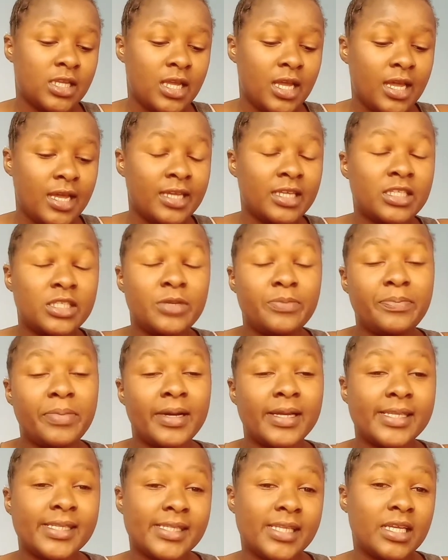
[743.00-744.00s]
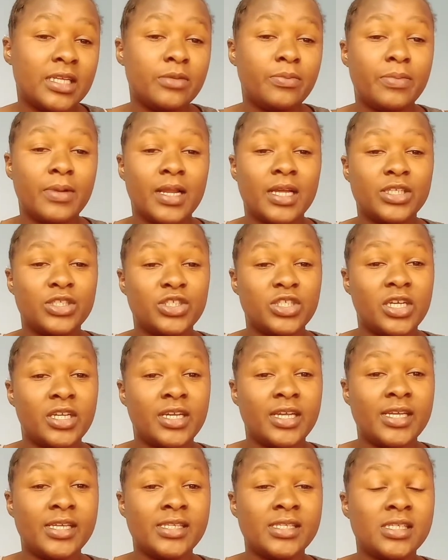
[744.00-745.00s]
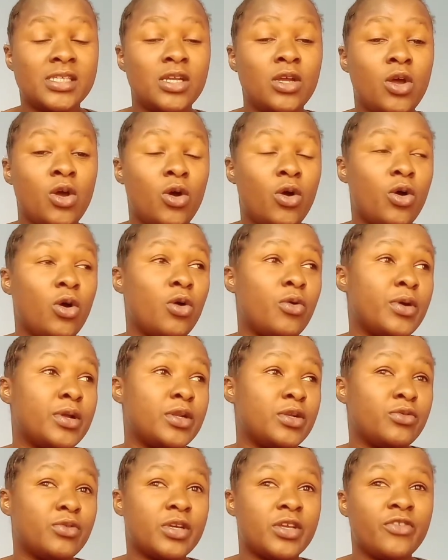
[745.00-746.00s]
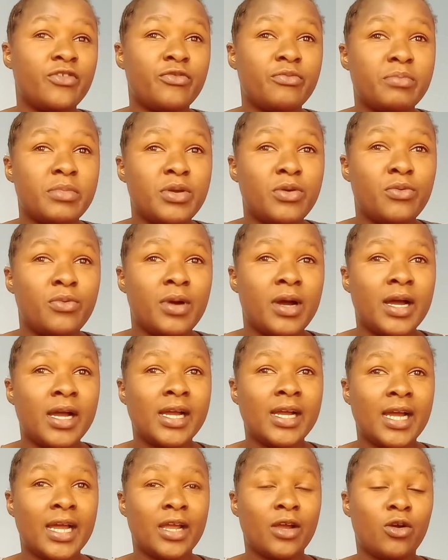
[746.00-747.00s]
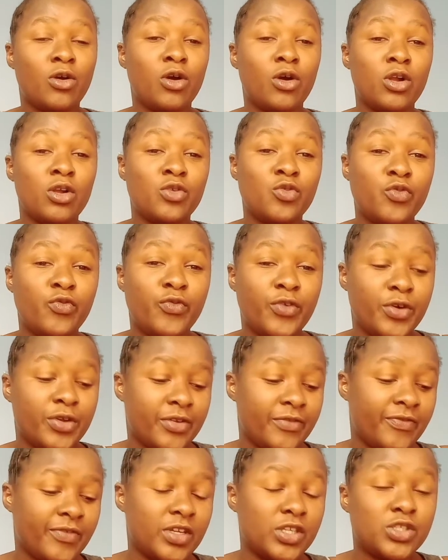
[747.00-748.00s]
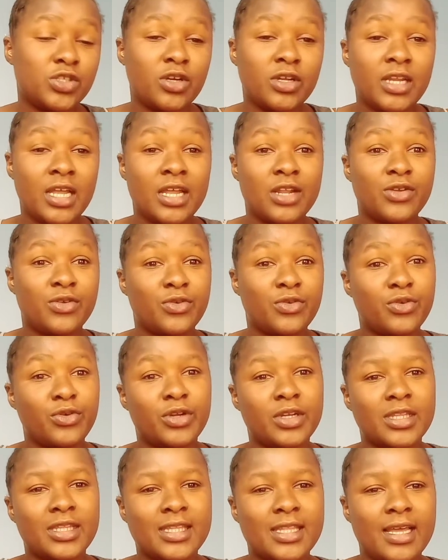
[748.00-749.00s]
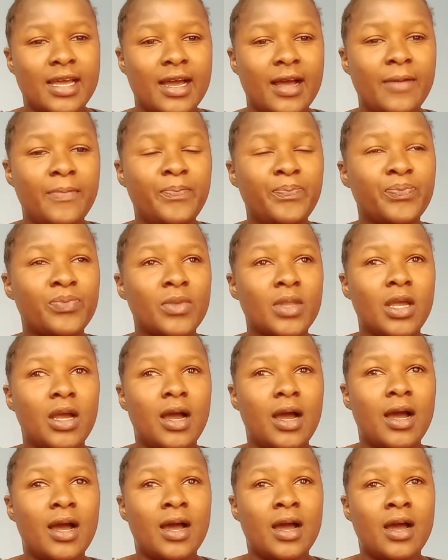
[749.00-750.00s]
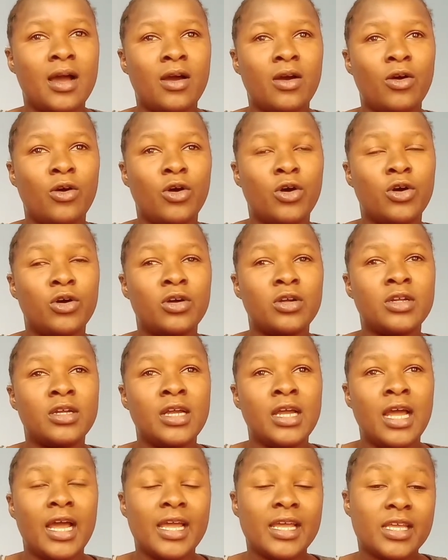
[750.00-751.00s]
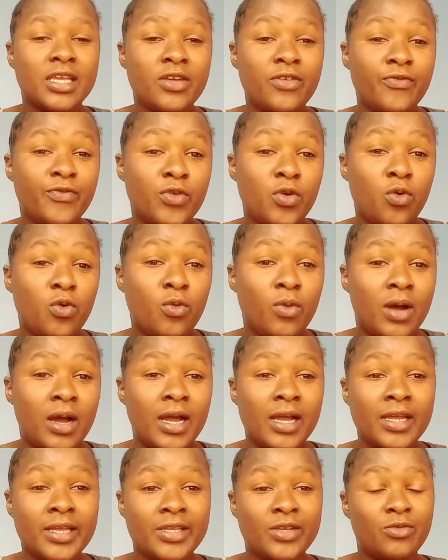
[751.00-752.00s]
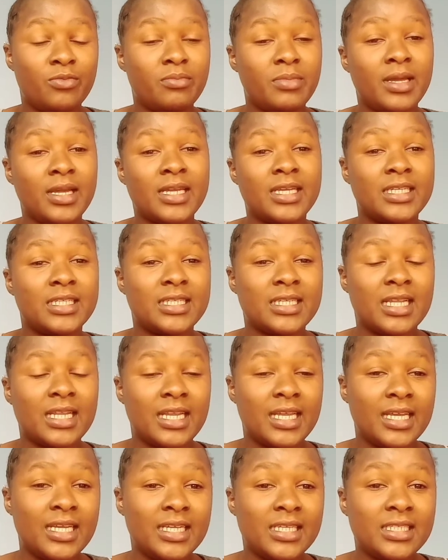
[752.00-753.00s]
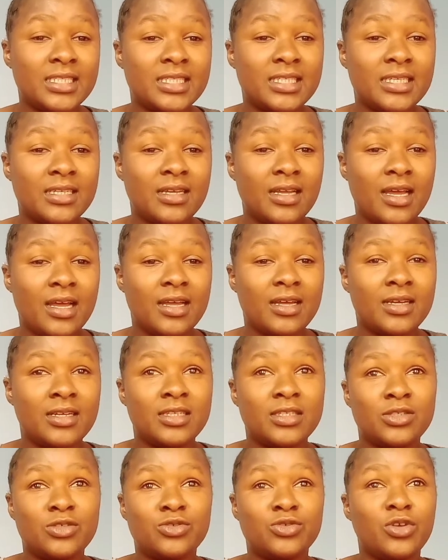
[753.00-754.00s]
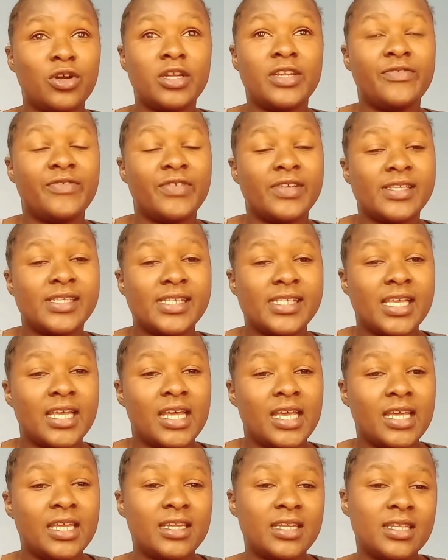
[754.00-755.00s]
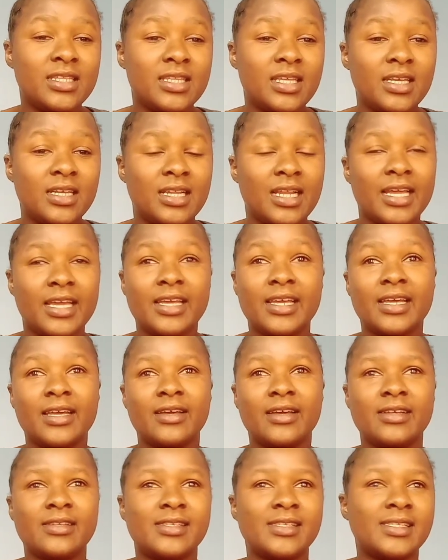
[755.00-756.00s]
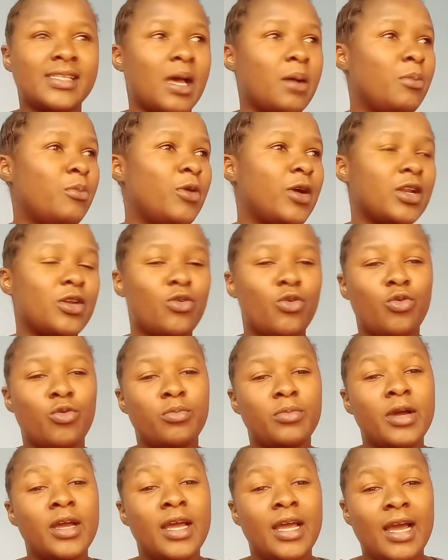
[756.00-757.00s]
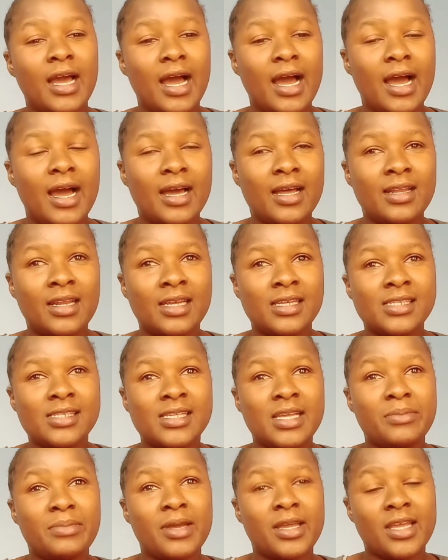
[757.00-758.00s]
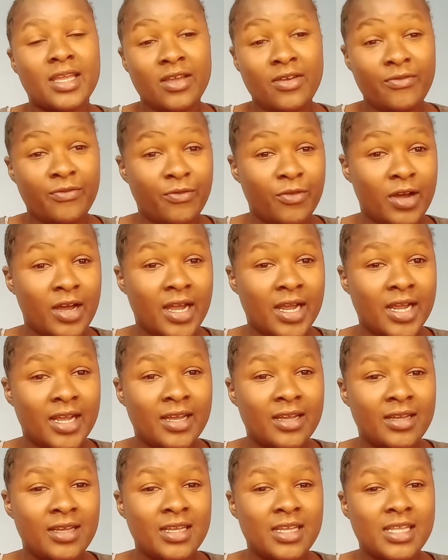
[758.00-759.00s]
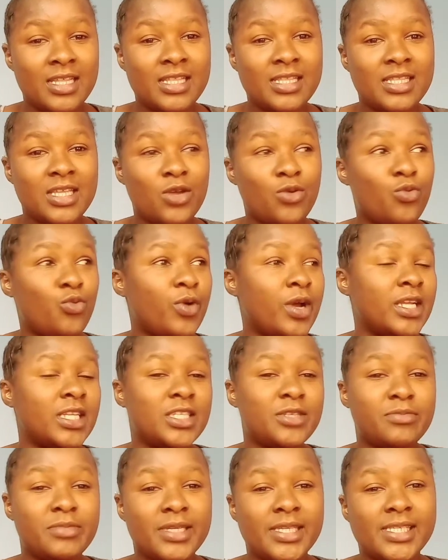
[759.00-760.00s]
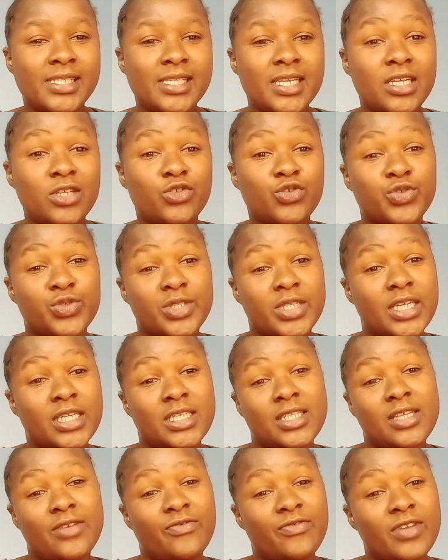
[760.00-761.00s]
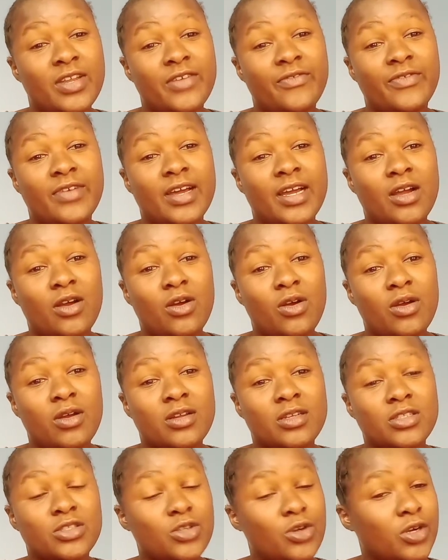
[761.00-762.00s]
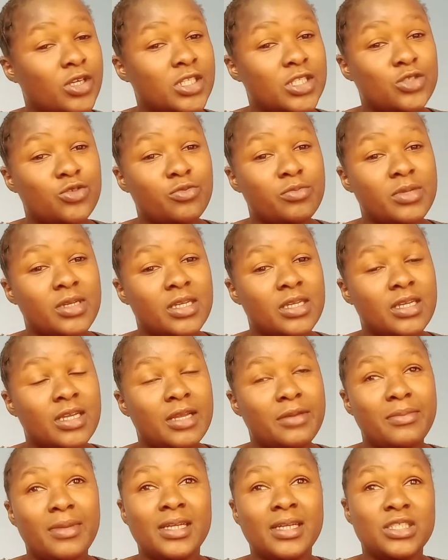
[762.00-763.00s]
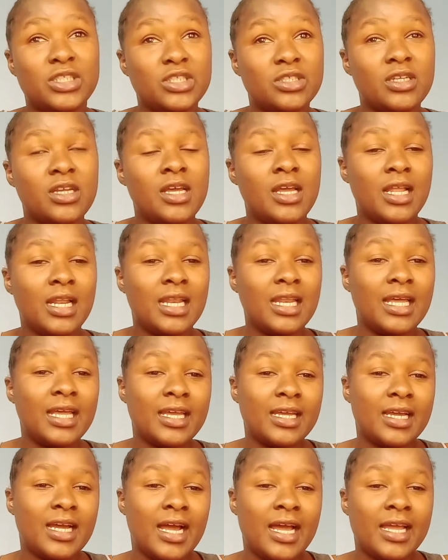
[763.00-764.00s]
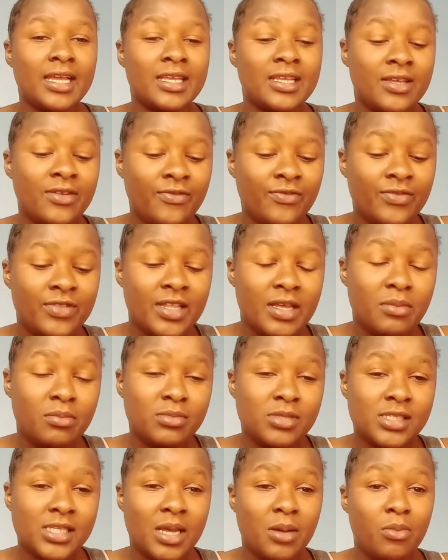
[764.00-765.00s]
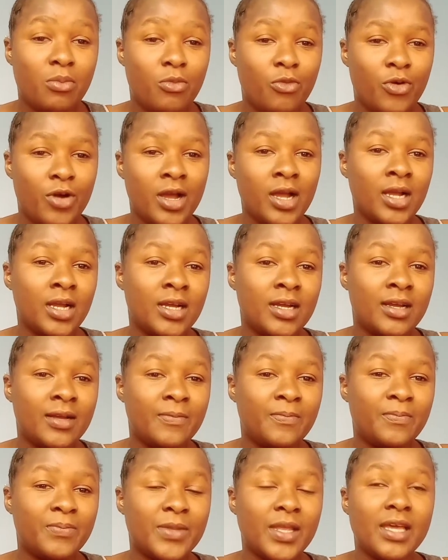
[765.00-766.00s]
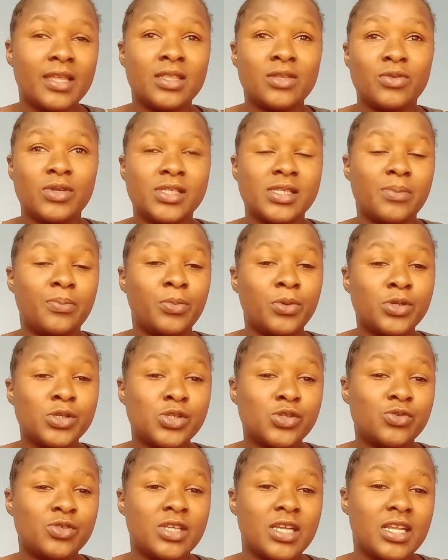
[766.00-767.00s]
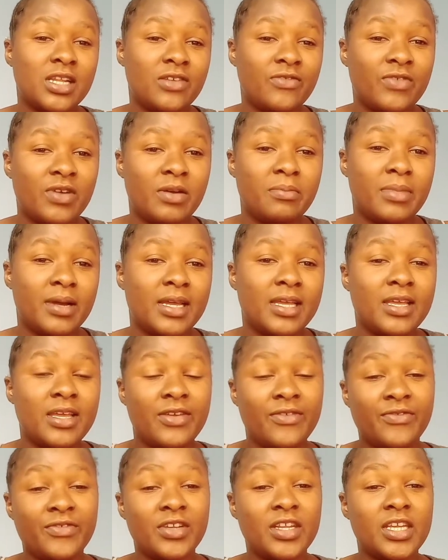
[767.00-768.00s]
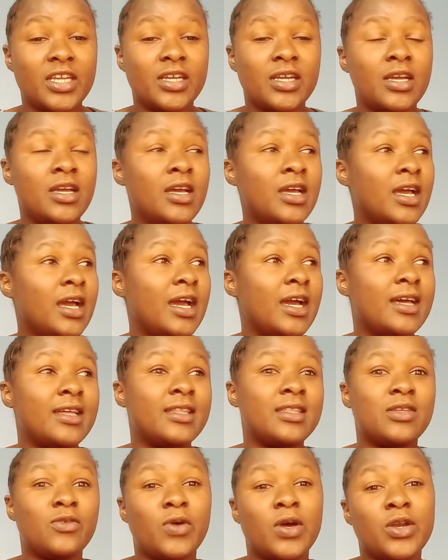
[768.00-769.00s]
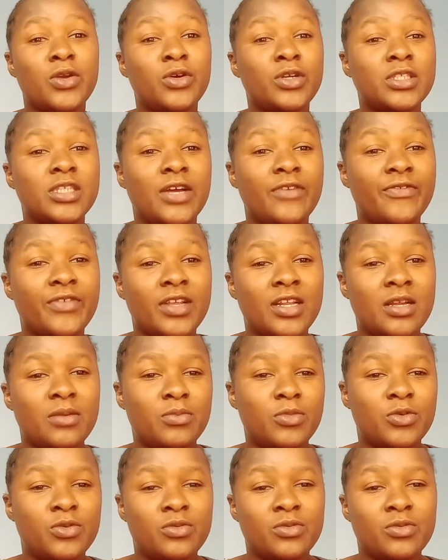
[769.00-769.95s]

80% plagiarized, or when you give me work, I call you for revision and you're not there, or I give you work, you make it late and you don't even say anything. Like someone whom last time I gave work, they went missing. To date, they've never talked to me. Imagine, like, I give them some work and they were supposed to deliver by evening and they were not available.